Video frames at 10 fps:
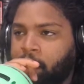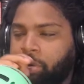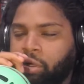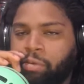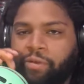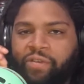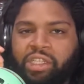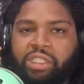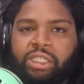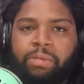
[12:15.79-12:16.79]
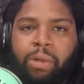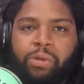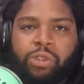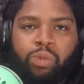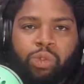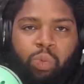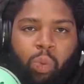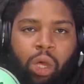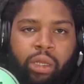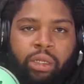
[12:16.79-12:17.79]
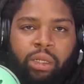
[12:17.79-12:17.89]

their proficiency bonus was 1